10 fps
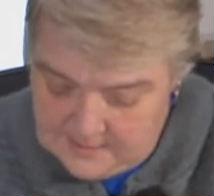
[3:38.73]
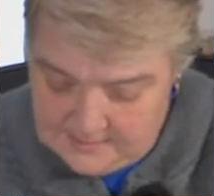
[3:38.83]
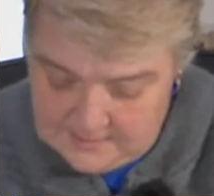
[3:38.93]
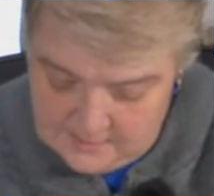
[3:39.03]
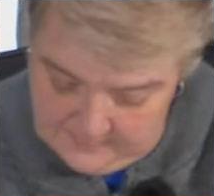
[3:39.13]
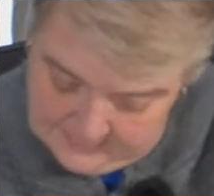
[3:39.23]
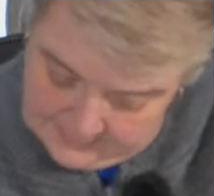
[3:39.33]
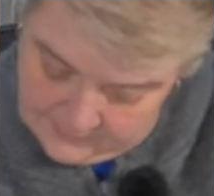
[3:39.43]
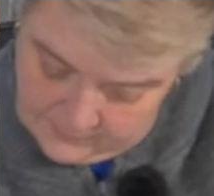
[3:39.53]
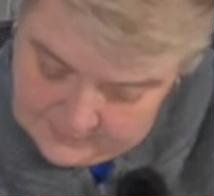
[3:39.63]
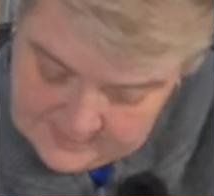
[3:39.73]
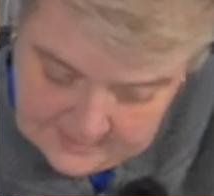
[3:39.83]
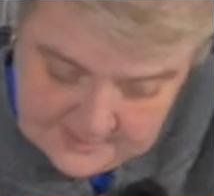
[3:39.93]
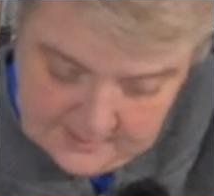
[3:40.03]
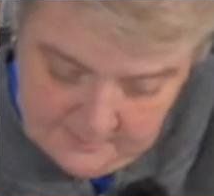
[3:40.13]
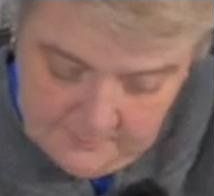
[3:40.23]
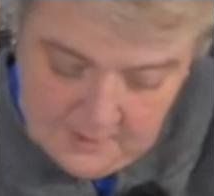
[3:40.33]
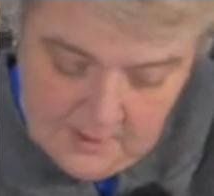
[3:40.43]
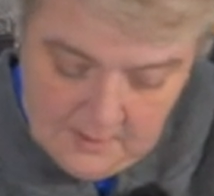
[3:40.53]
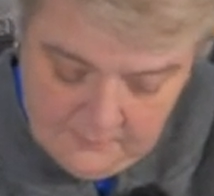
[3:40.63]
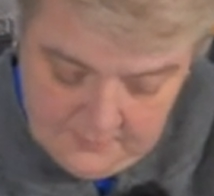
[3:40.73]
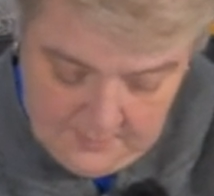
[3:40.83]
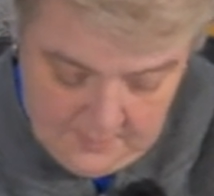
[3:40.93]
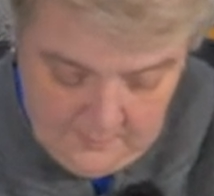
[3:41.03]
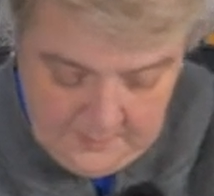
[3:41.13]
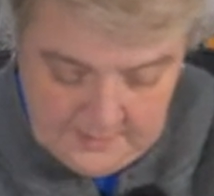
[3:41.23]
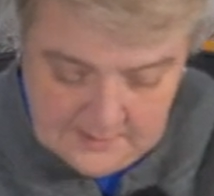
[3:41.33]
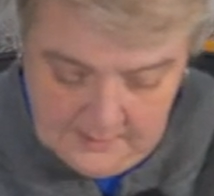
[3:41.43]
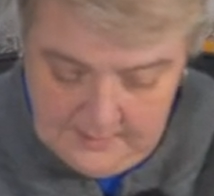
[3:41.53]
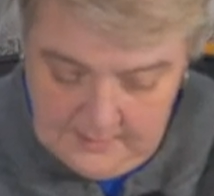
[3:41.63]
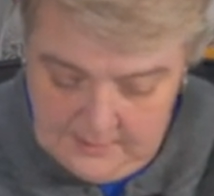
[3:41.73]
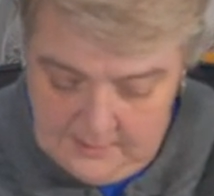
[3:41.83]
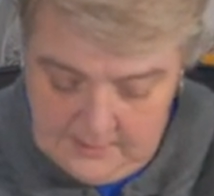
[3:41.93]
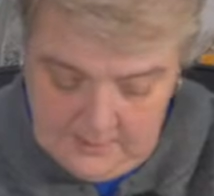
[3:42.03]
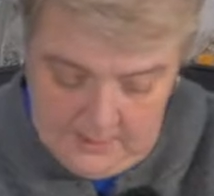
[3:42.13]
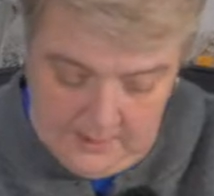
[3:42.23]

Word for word: I needed to make like 36 of them for the pixelated